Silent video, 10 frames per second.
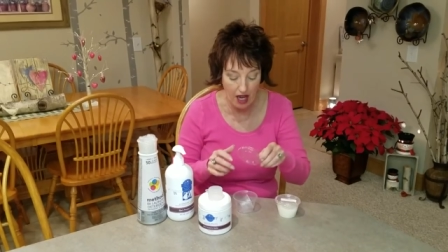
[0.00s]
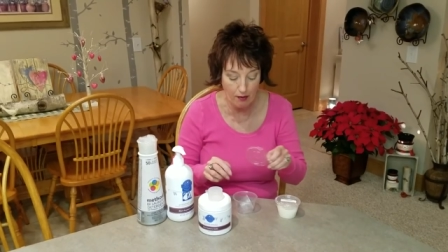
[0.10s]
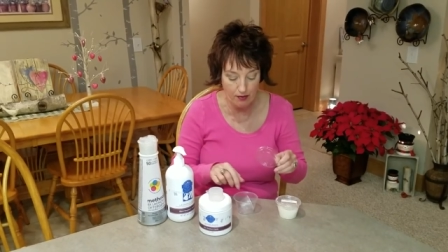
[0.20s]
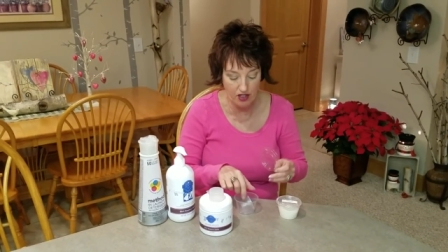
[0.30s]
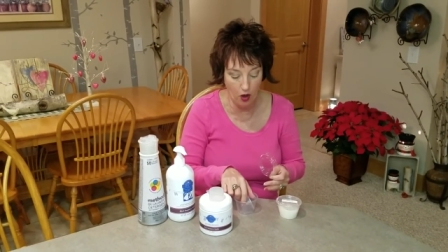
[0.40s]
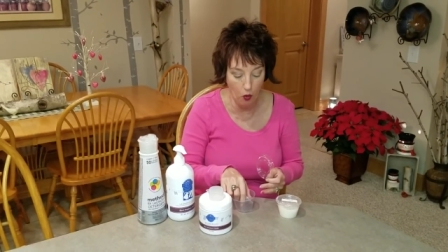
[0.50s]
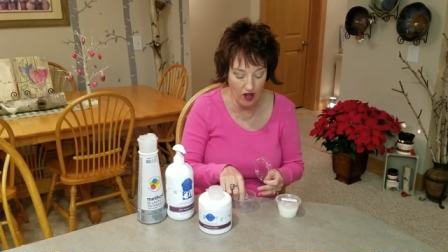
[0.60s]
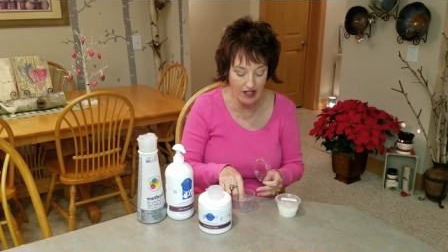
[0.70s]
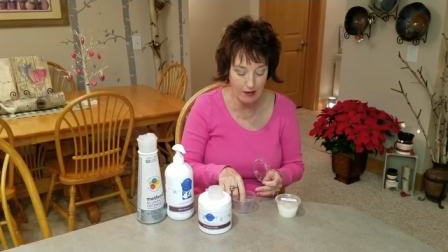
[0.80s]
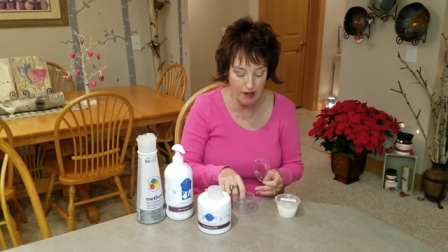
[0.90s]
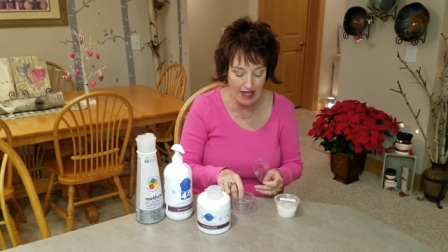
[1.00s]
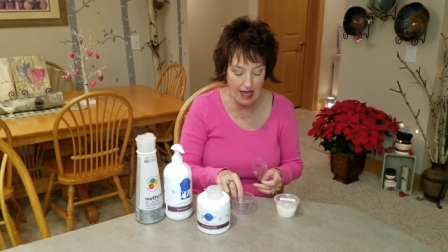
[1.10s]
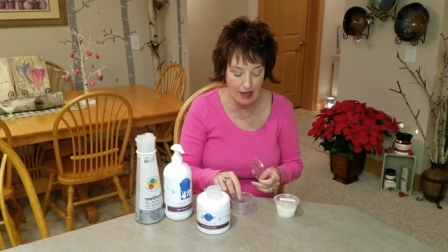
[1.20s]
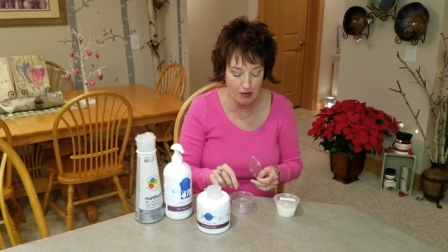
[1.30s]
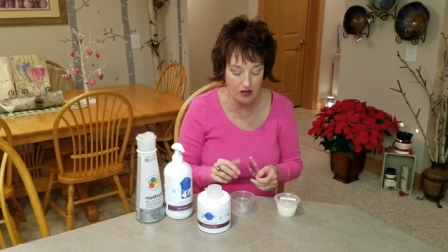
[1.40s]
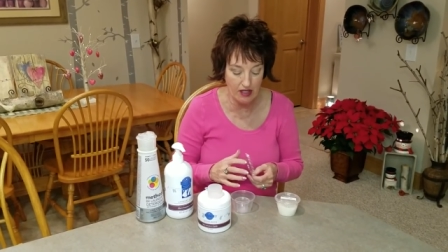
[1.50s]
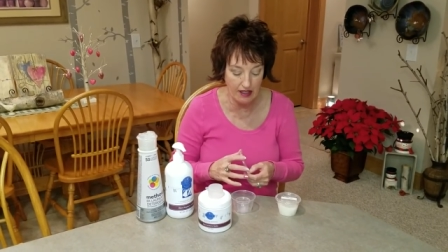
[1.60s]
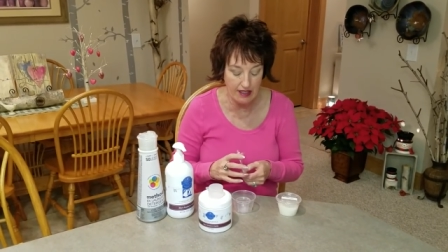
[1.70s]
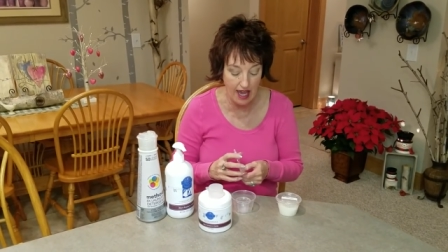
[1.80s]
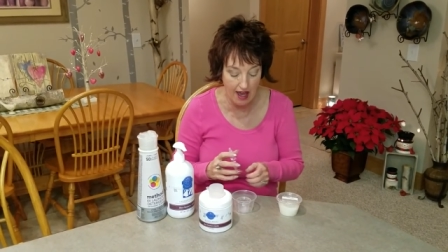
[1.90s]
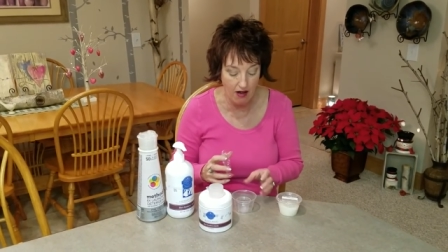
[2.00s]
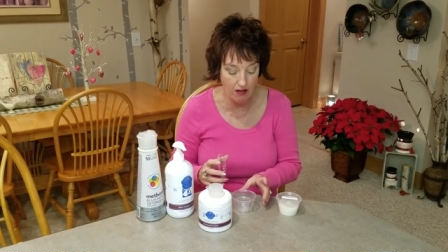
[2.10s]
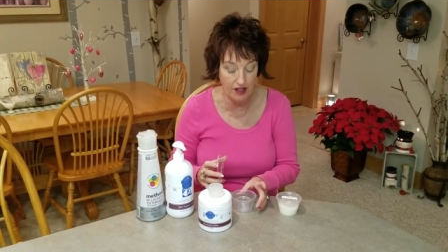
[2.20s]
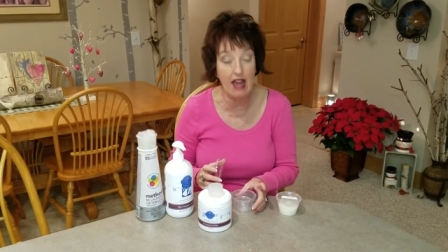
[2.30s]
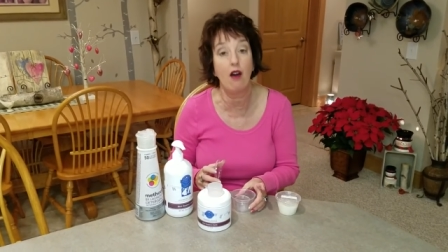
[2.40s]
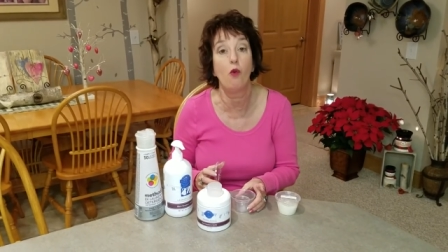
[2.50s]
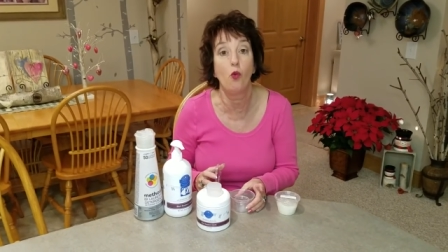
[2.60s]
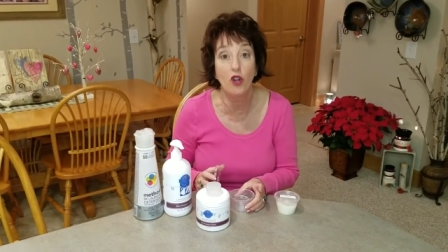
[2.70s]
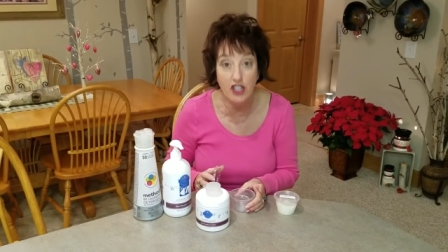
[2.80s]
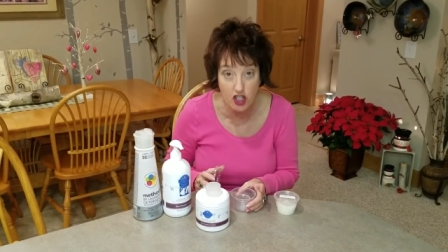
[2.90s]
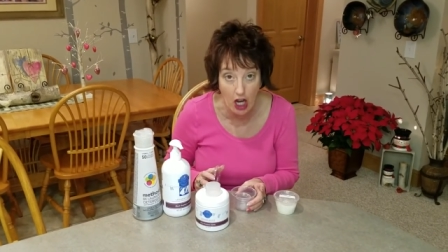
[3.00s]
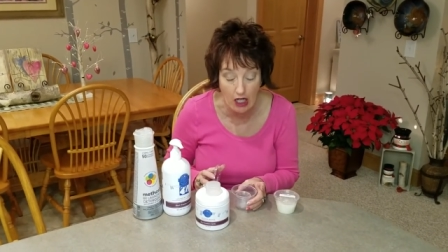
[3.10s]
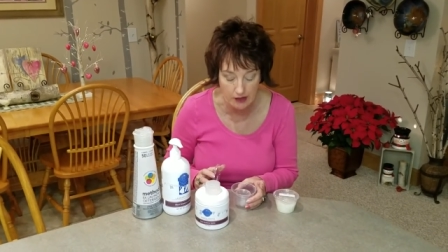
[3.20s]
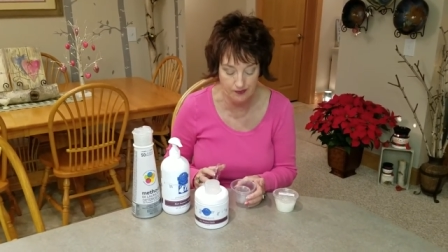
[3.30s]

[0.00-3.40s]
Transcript: up, you wouldn't be able to tell now, would ya?